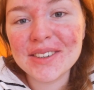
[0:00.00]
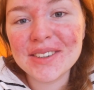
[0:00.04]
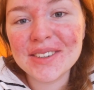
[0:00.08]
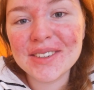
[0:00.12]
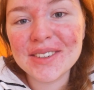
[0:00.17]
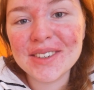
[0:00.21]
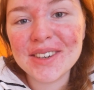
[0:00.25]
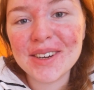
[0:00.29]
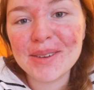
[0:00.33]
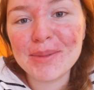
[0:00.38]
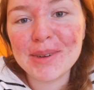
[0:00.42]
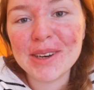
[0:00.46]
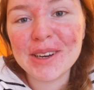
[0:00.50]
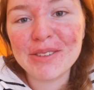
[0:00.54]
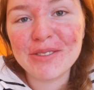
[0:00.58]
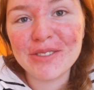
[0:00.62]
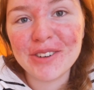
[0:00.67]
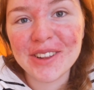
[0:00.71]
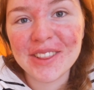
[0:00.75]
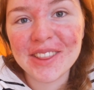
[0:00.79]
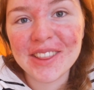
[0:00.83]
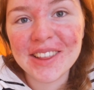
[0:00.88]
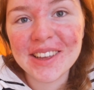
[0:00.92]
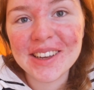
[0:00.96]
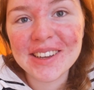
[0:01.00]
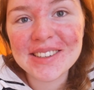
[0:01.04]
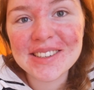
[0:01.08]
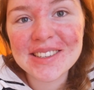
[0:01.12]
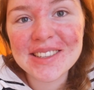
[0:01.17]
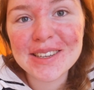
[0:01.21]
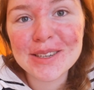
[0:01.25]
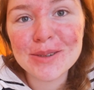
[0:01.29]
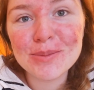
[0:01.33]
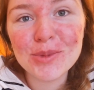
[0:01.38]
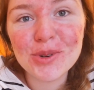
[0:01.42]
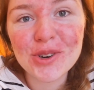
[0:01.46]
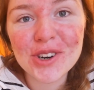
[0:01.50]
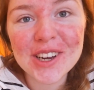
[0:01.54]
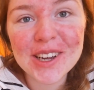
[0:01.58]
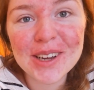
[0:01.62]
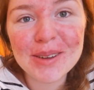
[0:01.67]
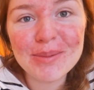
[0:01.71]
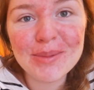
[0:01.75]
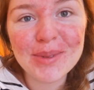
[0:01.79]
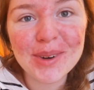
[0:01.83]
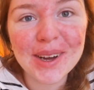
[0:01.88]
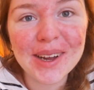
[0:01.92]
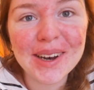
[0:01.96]
not many fun things this
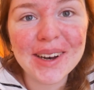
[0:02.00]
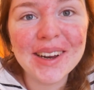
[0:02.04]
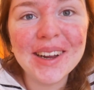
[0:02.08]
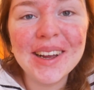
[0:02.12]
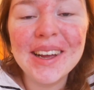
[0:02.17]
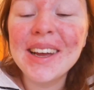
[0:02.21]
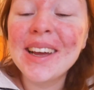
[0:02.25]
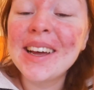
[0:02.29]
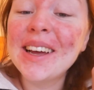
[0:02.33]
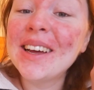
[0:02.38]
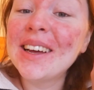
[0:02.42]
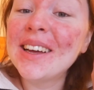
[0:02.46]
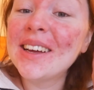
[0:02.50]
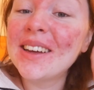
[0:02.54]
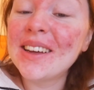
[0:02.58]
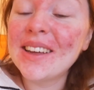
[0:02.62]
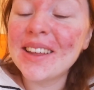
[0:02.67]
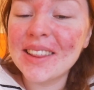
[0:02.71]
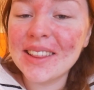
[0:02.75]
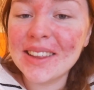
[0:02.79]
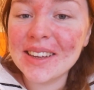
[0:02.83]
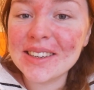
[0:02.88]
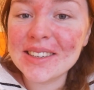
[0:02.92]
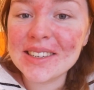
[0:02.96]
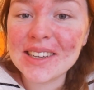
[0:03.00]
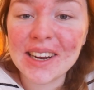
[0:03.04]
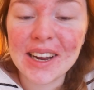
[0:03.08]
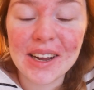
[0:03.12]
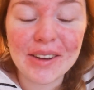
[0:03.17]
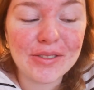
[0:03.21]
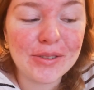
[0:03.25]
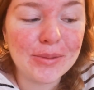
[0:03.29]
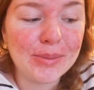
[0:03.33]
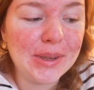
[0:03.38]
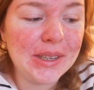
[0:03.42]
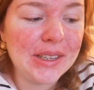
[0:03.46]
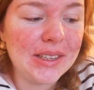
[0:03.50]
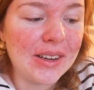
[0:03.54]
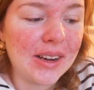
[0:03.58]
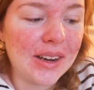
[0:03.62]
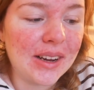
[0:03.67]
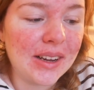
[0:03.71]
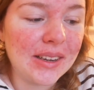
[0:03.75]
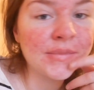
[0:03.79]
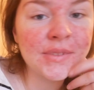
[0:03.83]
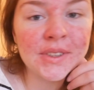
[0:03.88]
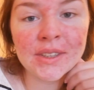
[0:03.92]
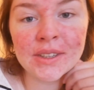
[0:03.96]
morning, but things that have to be
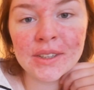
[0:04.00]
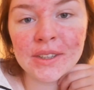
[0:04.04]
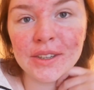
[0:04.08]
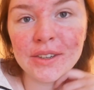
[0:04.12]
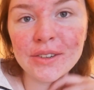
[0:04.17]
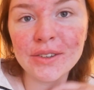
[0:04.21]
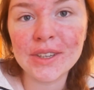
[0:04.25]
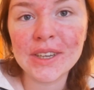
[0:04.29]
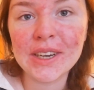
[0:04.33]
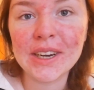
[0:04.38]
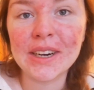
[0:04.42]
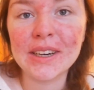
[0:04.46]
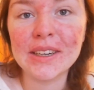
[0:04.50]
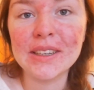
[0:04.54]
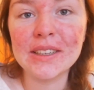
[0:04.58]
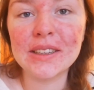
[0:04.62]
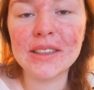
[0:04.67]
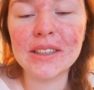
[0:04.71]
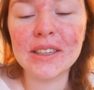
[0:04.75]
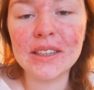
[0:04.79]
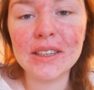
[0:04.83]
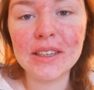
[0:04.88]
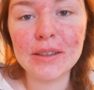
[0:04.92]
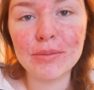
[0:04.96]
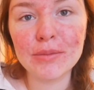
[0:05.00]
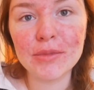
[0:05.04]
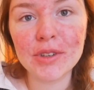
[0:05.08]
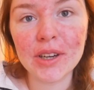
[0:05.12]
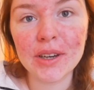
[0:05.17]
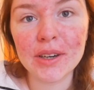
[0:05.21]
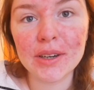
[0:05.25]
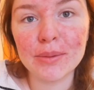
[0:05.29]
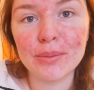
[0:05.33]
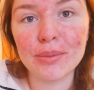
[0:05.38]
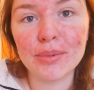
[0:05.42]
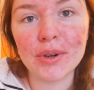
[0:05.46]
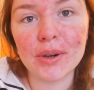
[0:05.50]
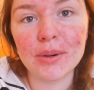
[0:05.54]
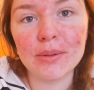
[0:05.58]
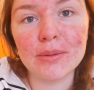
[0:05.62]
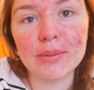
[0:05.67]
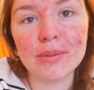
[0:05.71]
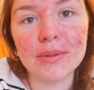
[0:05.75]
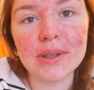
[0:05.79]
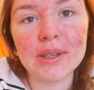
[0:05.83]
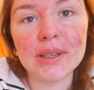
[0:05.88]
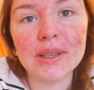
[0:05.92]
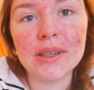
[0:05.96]
done. Oh yeah, and then I'm gonna
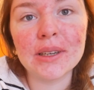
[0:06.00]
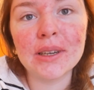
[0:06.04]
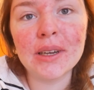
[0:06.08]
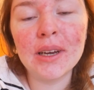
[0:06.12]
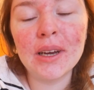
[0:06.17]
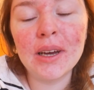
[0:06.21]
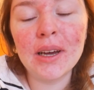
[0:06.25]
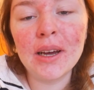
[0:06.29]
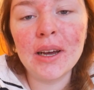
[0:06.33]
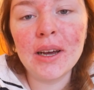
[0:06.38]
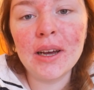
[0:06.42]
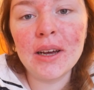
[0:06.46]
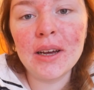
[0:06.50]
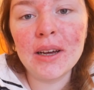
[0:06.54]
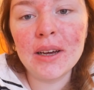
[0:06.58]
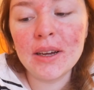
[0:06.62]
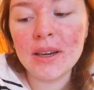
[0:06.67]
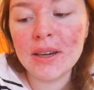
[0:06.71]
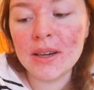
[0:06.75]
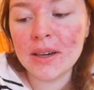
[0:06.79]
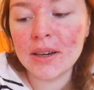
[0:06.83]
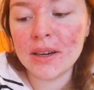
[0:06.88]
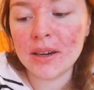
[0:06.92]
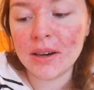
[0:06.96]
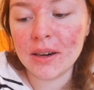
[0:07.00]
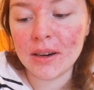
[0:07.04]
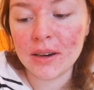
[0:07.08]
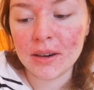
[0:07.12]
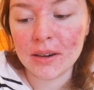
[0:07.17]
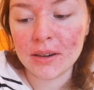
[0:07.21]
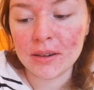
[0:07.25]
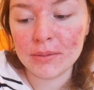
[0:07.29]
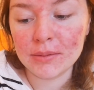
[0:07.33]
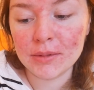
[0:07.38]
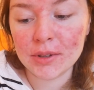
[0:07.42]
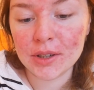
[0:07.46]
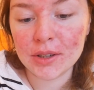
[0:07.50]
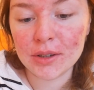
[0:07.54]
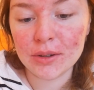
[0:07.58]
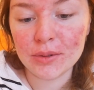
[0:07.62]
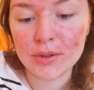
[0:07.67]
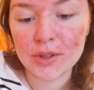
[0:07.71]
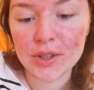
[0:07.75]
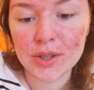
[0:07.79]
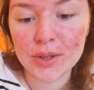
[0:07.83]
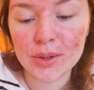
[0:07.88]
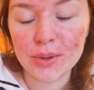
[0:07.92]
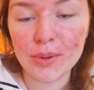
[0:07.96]
probably go
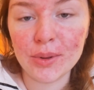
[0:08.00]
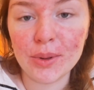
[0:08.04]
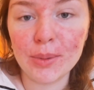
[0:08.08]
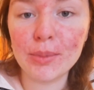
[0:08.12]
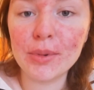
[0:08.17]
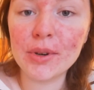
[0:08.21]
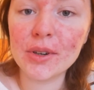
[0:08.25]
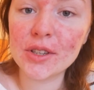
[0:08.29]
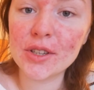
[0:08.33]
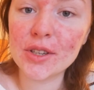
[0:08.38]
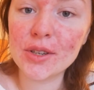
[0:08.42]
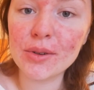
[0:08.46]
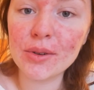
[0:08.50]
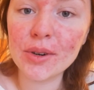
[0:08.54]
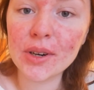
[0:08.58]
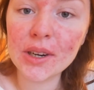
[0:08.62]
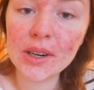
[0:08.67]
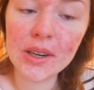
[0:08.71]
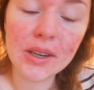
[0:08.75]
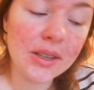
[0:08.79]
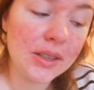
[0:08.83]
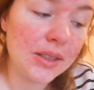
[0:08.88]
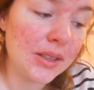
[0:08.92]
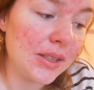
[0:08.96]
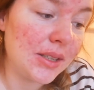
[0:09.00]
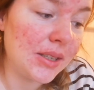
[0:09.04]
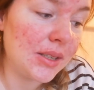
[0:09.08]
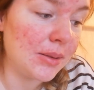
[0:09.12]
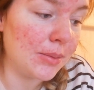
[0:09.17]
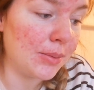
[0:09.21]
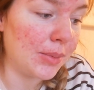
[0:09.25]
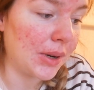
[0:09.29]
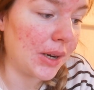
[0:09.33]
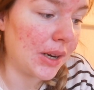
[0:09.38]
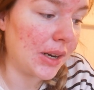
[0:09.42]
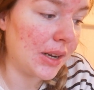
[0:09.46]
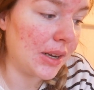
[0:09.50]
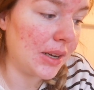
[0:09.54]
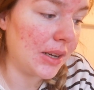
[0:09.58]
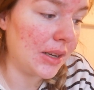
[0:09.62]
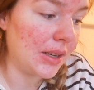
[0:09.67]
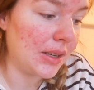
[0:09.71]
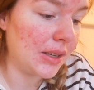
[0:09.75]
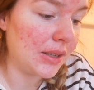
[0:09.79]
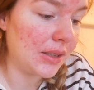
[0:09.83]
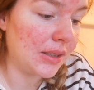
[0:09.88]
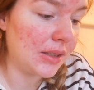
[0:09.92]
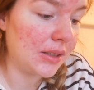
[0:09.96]
to the bookstore to
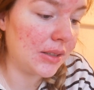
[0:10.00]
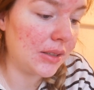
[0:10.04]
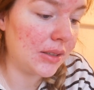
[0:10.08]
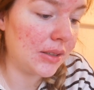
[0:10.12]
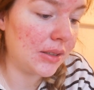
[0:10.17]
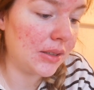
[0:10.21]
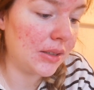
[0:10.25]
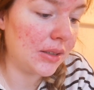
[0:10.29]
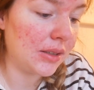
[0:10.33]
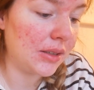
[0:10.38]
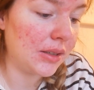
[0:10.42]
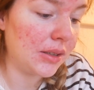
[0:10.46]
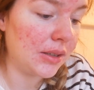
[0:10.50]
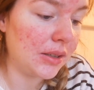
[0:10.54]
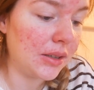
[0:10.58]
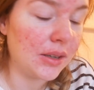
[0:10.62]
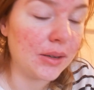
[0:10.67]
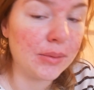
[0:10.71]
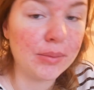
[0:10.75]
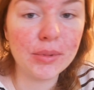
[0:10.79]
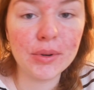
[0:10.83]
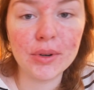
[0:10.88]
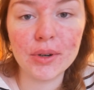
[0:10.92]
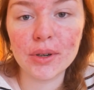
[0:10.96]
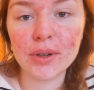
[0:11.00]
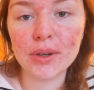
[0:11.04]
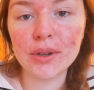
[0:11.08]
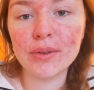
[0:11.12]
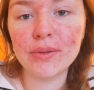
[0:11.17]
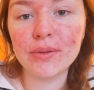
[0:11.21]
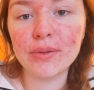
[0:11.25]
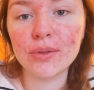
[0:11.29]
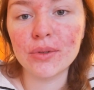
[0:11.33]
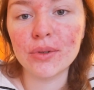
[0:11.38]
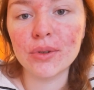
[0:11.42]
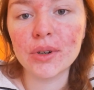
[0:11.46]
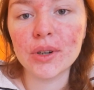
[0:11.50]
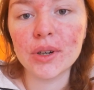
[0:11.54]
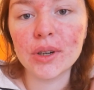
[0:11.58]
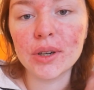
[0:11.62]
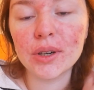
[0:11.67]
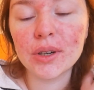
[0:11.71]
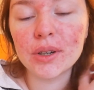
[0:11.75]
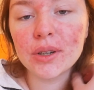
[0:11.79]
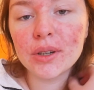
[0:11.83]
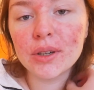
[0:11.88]
buy a book for